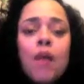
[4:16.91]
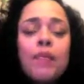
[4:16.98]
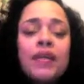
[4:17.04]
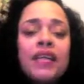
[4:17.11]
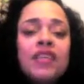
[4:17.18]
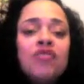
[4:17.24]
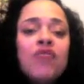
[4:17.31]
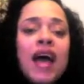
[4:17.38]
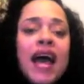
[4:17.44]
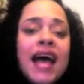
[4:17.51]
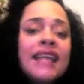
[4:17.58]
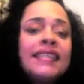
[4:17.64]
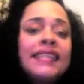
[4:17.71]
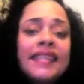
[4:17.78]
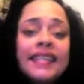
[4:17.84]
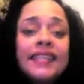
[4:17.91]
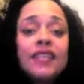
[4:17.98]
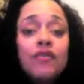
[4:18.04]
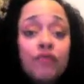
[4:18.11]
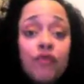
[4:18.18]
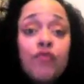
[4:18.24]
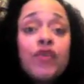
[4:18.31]
but then you ass
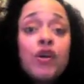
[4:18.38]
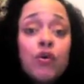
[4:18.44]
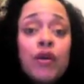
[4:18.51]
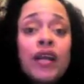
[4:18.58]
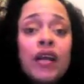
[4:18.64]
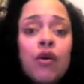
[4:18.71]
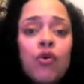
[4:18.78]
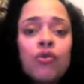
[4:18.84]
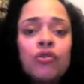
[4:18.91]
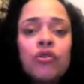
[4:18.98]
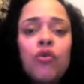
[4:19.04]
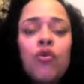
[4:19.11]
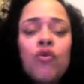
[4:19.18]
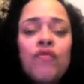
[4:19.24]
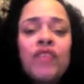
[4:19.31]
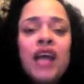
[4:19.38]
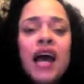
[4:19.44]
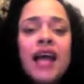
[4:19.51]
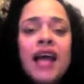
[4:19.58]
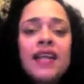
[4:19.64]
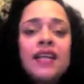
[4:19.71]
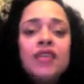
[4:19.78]
kissing for real gringos all over
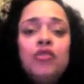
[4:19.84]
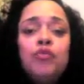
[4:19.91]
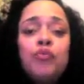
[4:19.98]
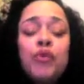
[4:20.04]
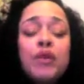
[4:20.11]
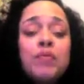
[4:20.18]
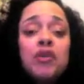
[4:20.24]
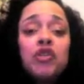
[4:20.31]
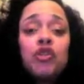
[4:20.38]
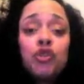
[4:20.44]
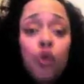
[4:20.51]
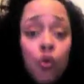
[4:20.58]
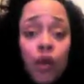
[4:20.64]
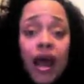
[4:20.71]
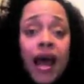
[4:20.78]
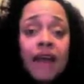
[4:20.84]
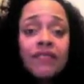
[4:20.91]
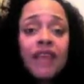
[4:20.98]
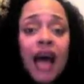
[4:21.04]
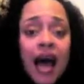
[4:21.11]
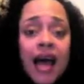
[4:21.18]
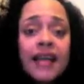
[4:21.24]
the island and you pretty much sold half
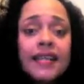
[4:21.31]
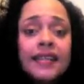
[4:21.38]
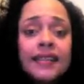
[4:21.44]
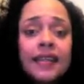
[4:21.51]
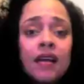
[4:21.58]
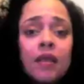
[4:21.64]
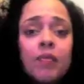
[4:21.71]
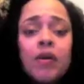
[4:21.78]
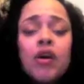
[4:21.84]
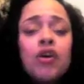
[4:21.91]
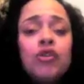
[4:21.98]
the island to them,